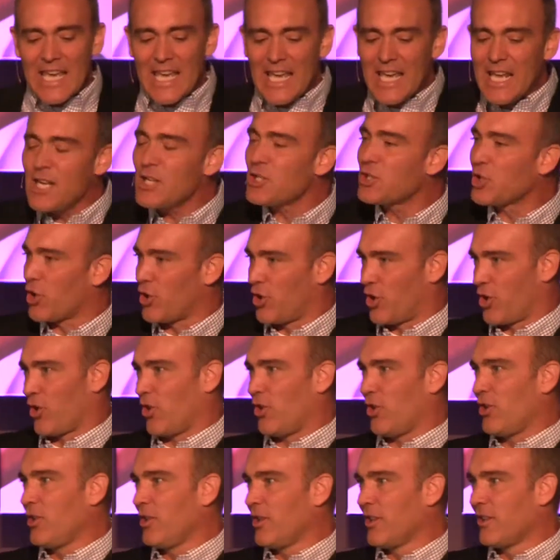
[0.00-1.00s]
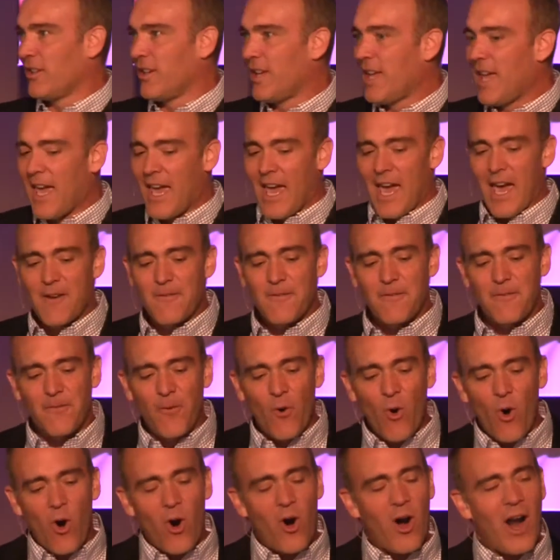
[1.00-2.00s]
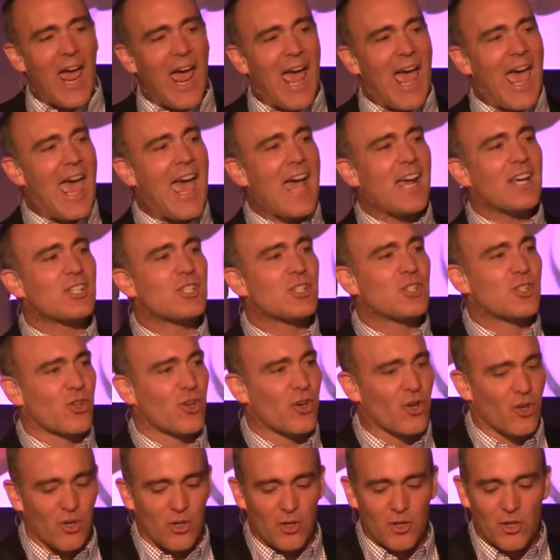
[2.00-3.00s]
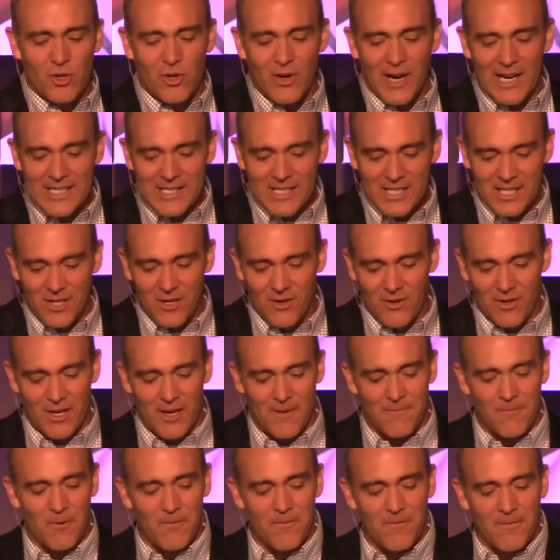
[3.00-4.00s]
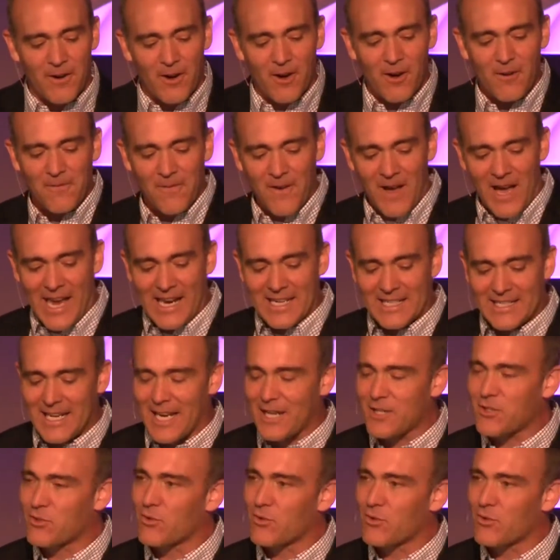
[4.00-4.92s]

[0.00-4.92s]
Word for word: internal and four external criteria for verifying text